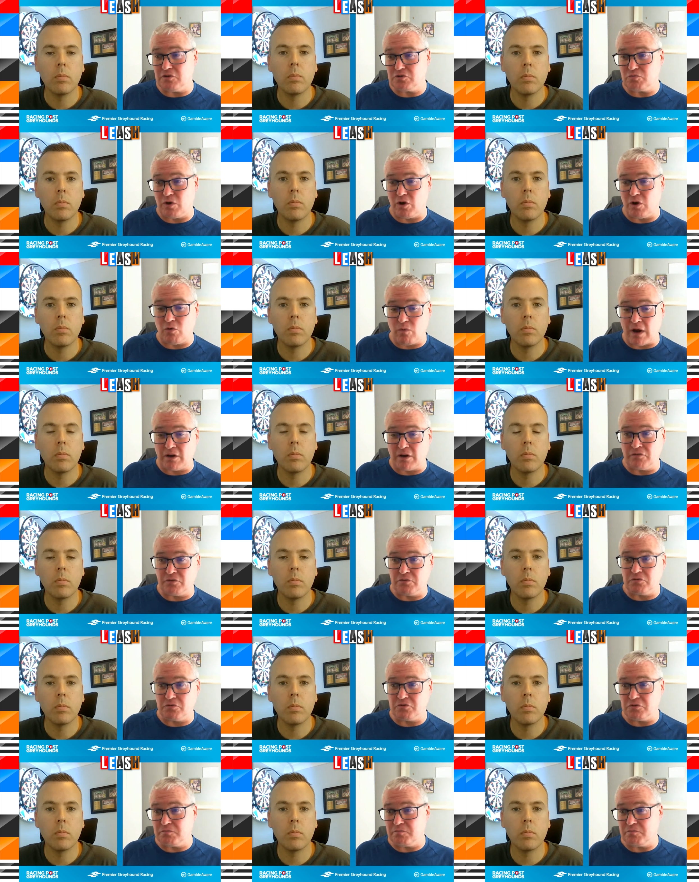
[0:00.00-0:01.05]
Speaker 1: as well. One of
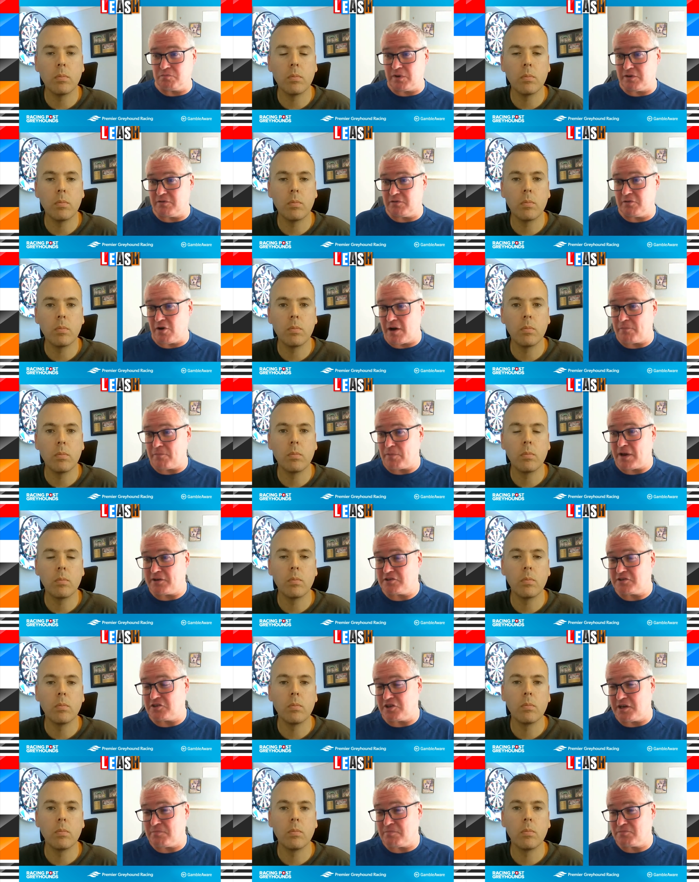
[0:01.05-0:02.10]
them could be like play
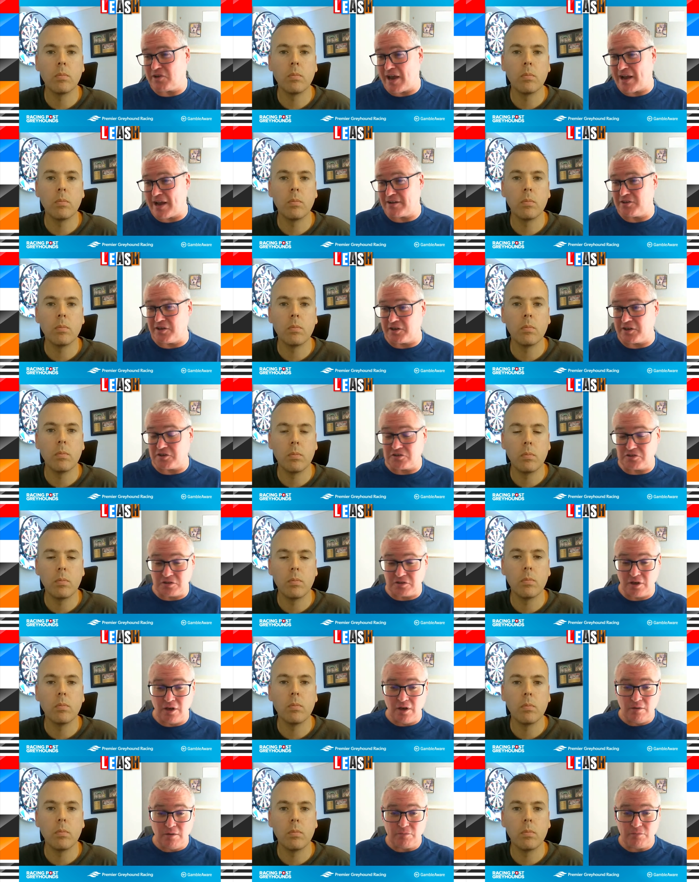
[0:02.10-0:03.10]
team tactics.